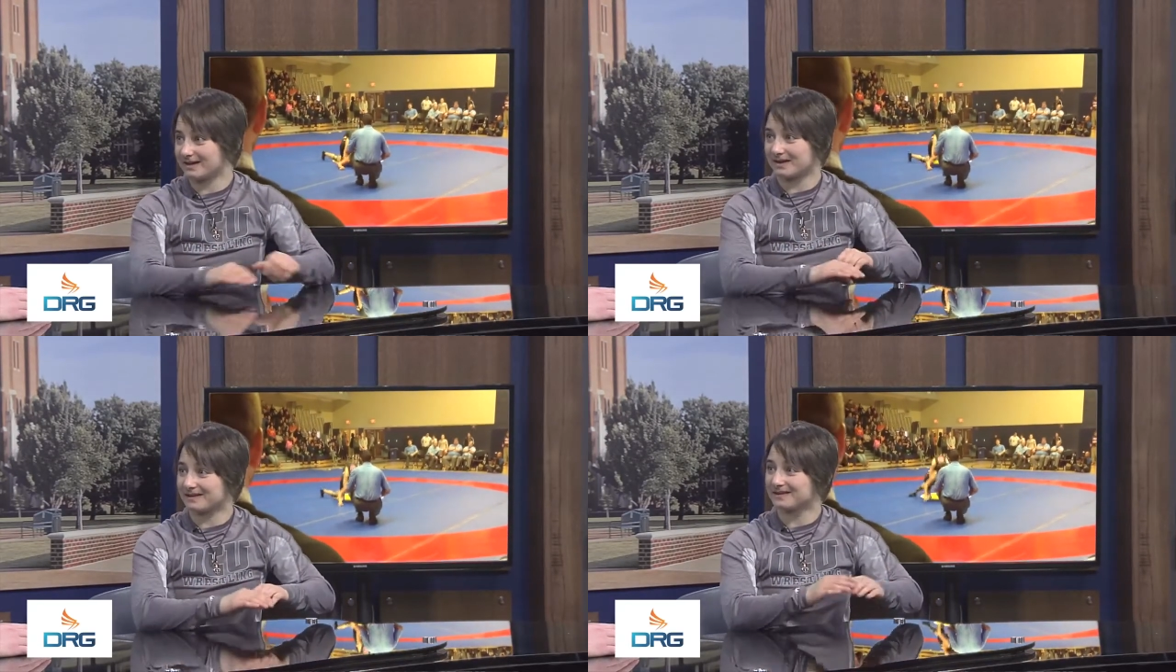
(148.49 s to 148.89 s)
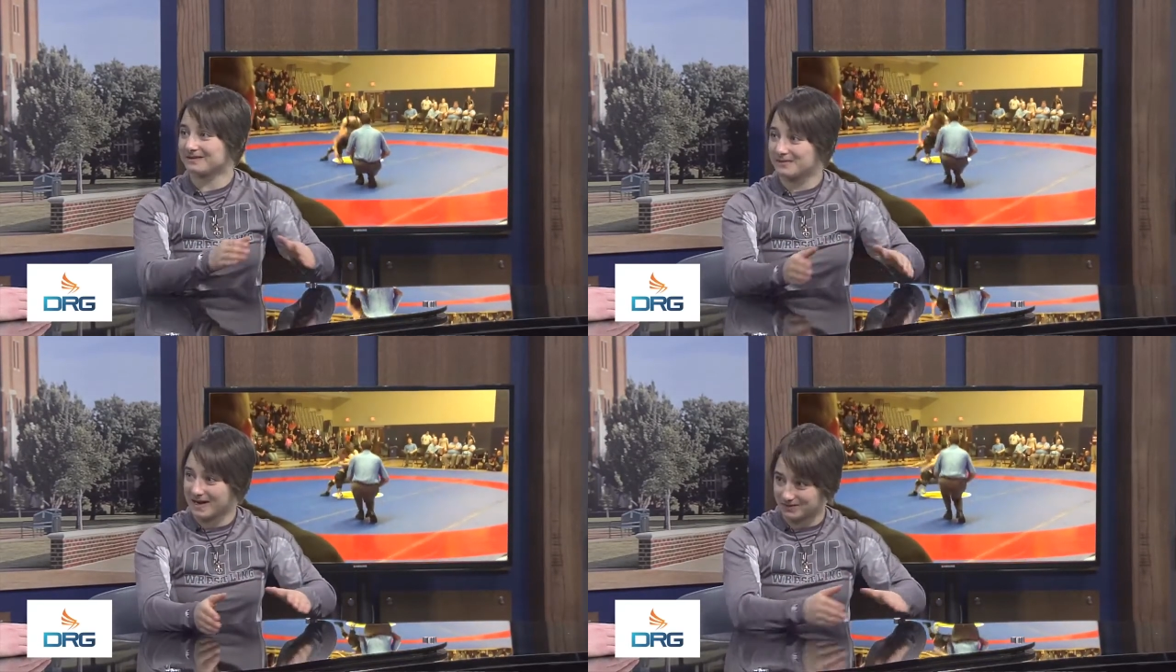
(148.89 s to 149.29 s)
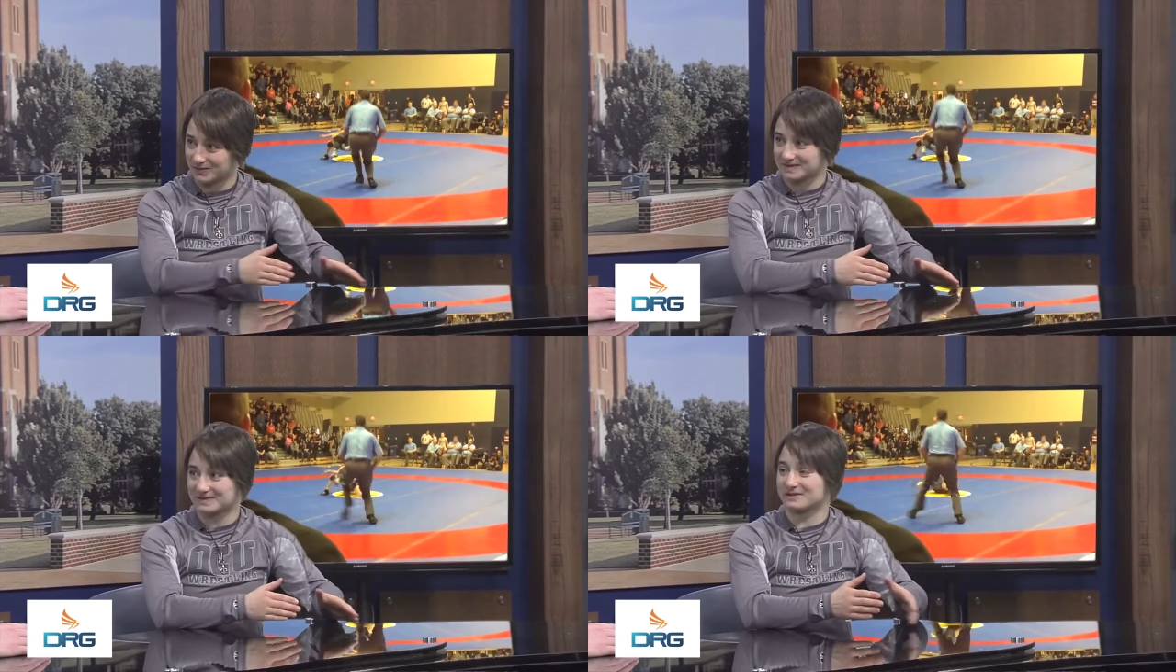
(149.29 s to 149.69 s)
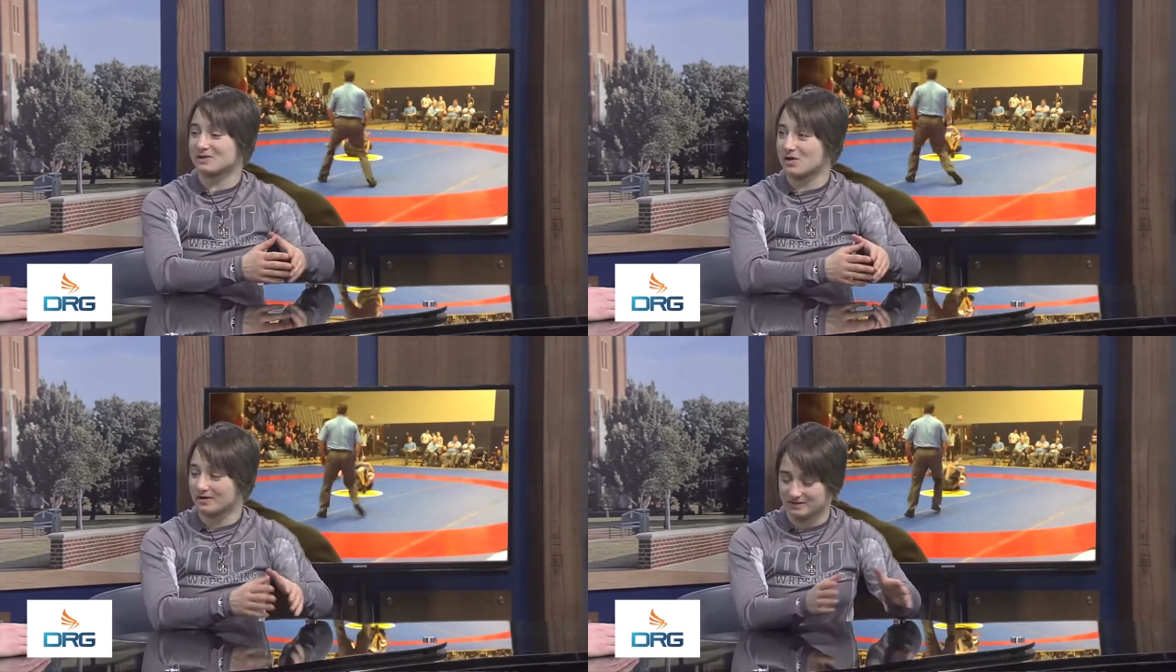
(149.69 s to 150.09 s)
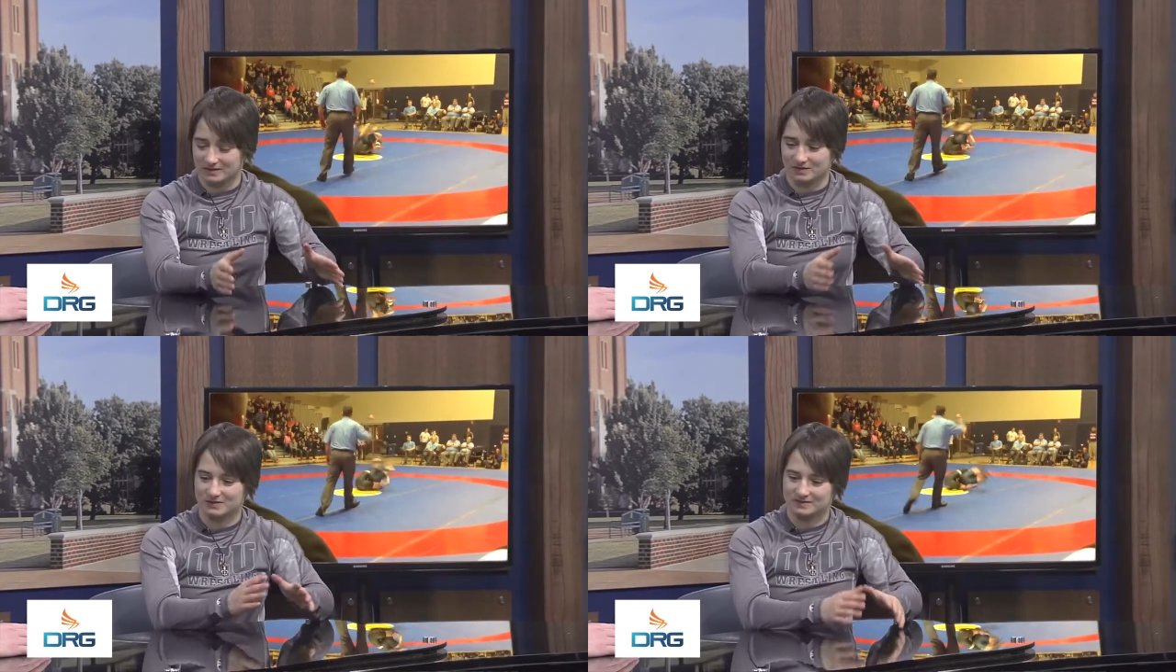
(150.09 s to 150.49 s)
and the match wasn't as long,
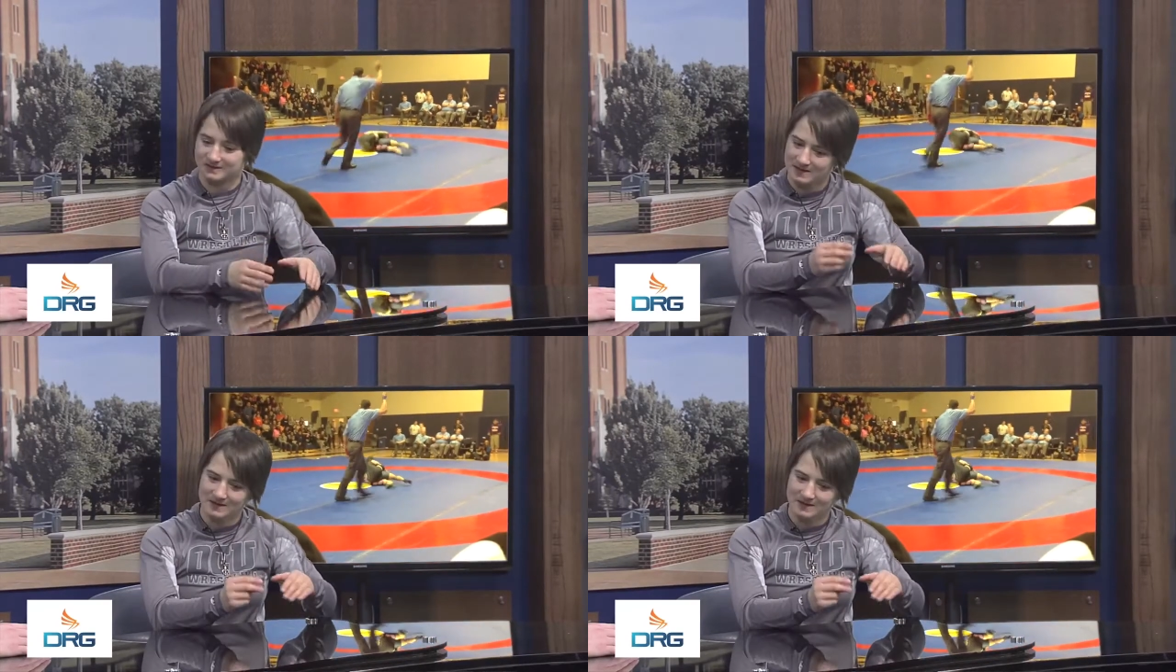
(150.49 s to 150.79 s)
so it was